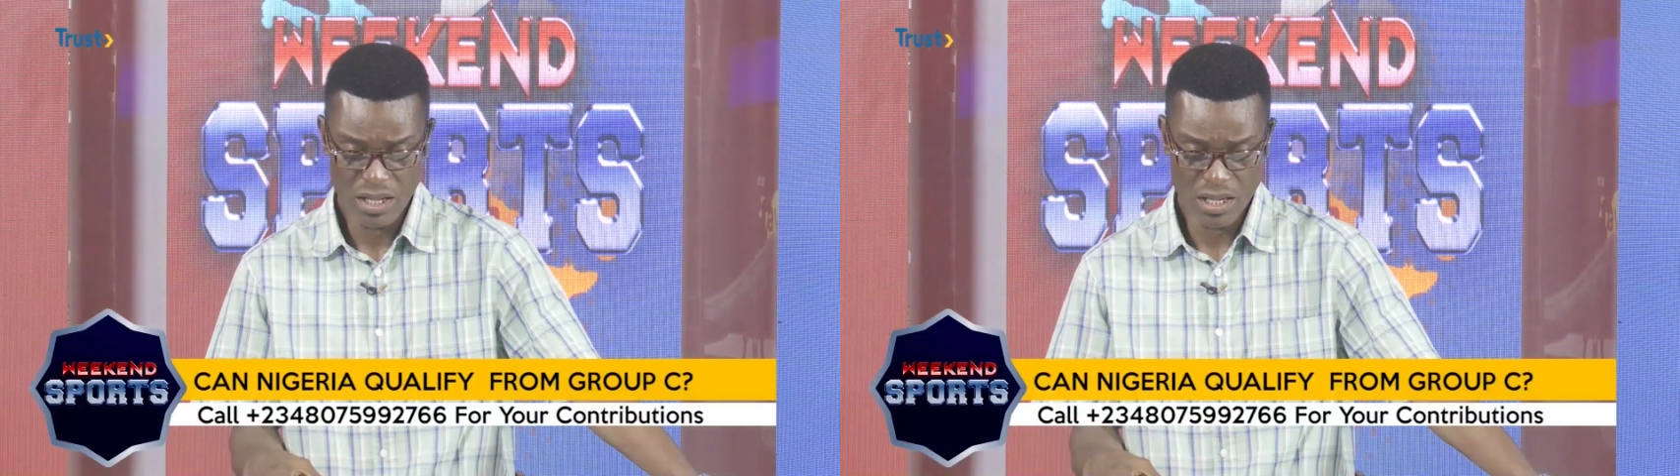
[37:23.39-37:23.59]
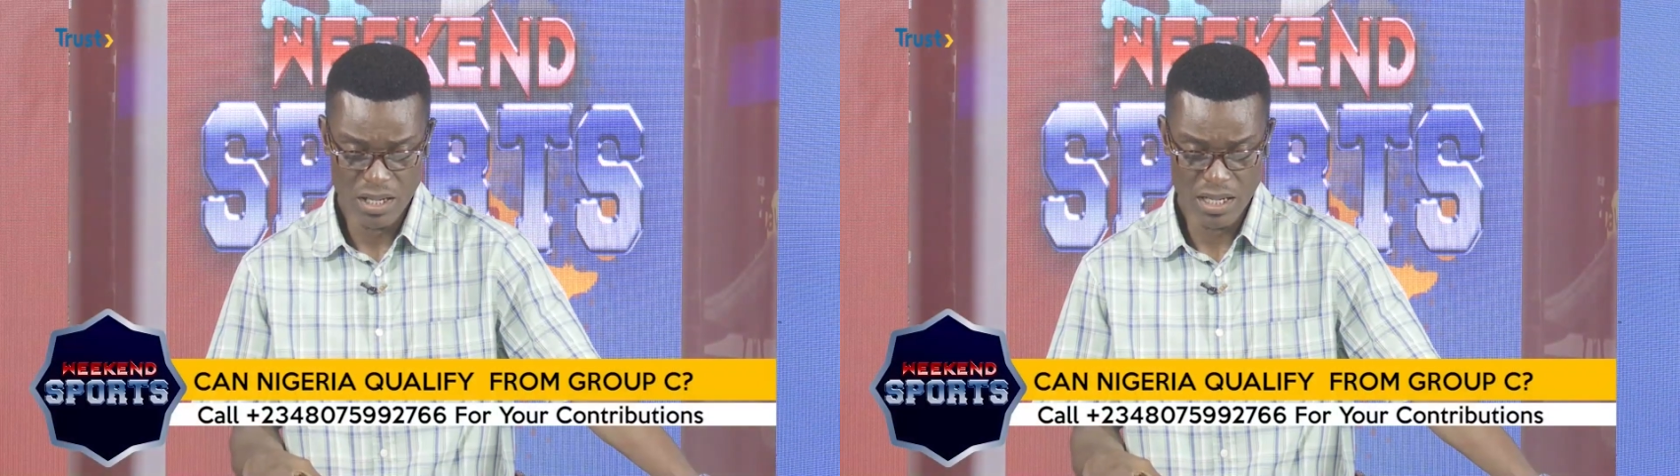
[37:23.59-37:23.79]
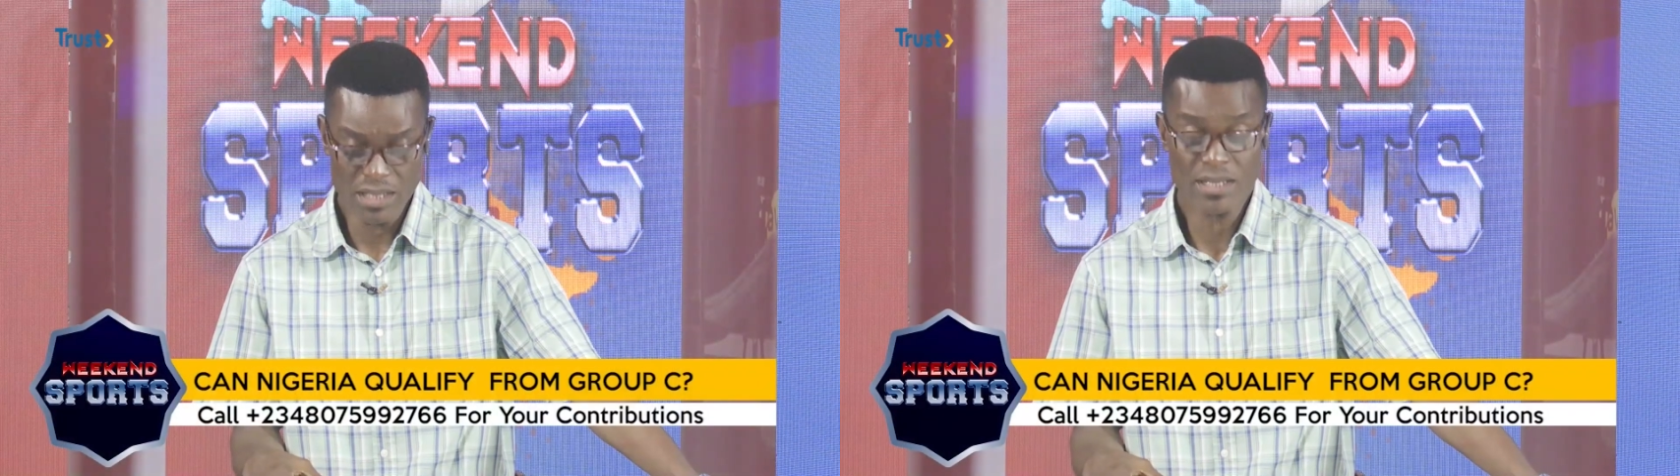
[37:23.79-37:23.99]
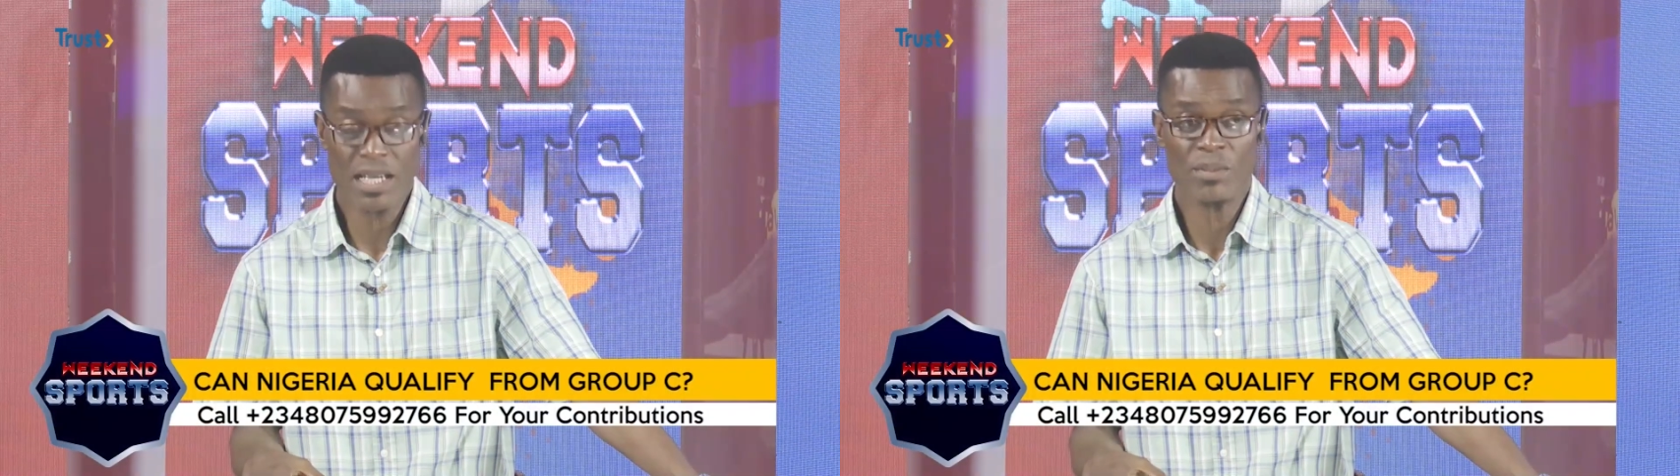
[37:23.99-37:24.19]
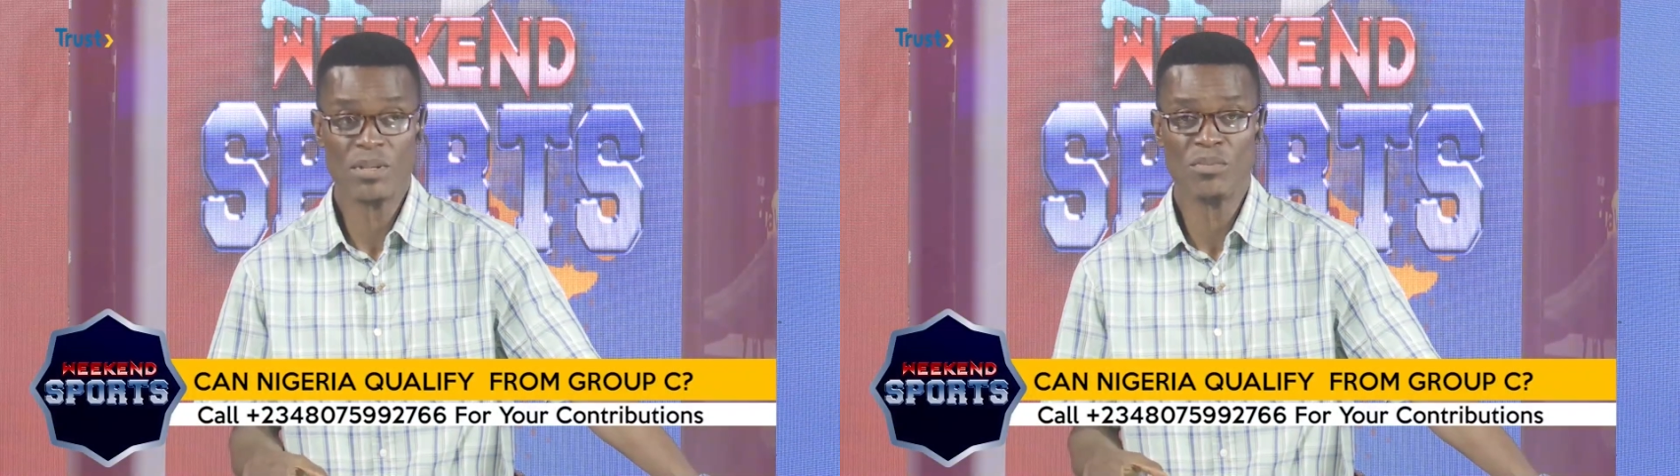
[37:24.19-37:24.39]
uh,
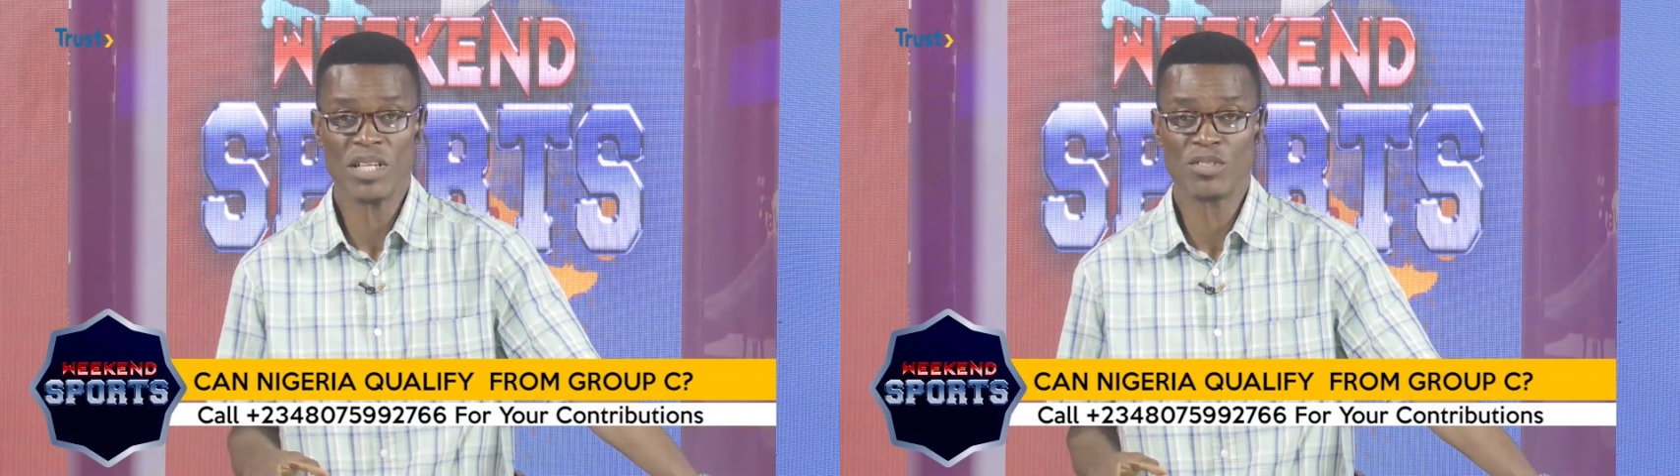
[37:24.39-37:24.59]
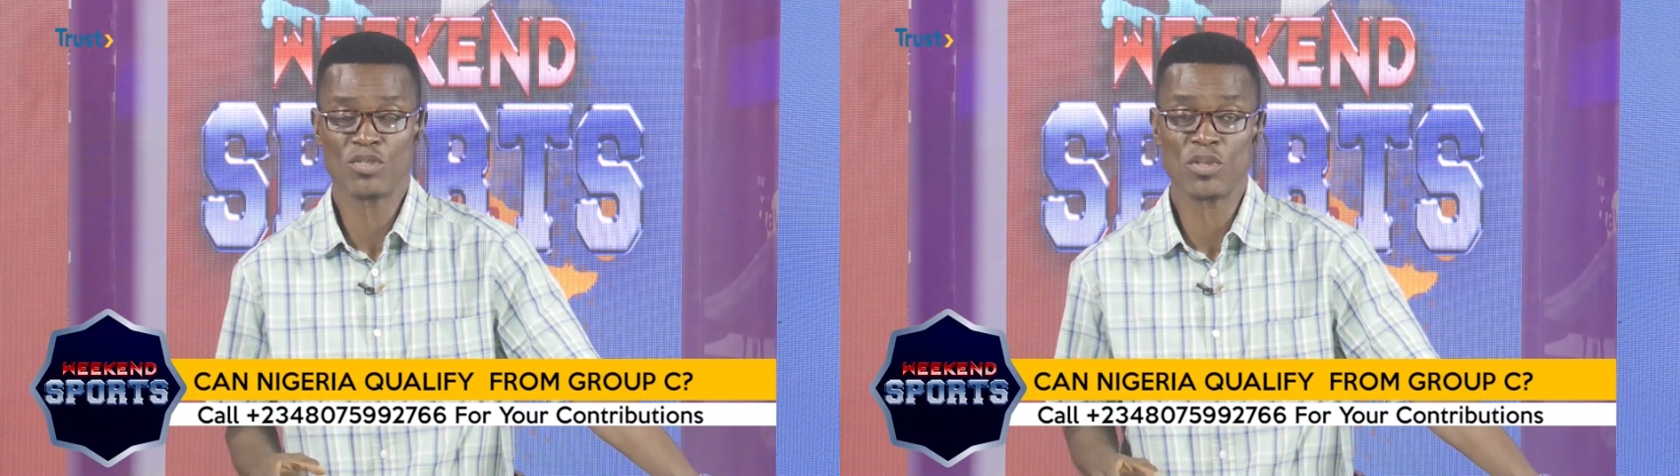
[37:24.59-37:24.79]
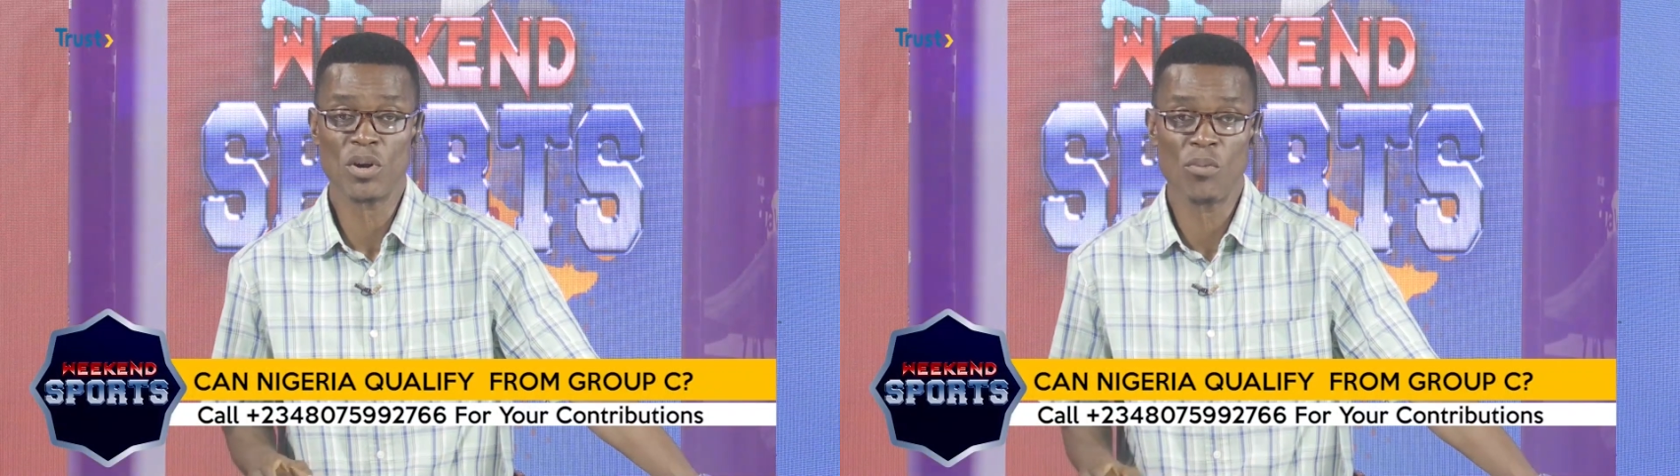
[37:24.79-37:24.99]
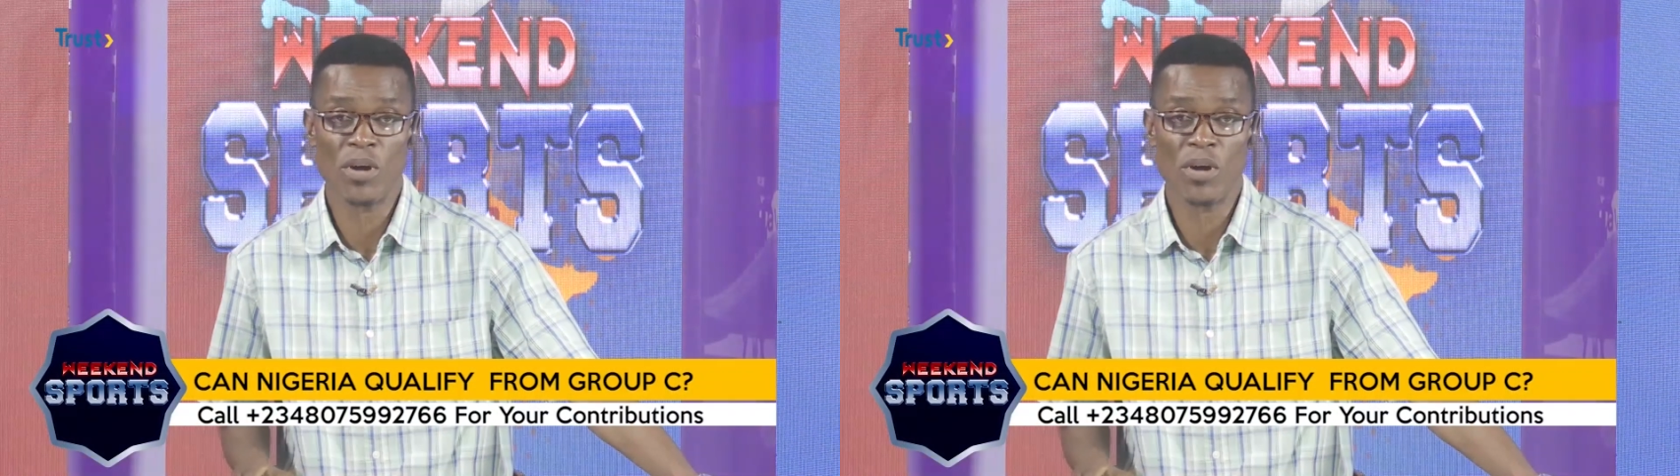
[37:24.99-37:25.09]
anytime they made the draw,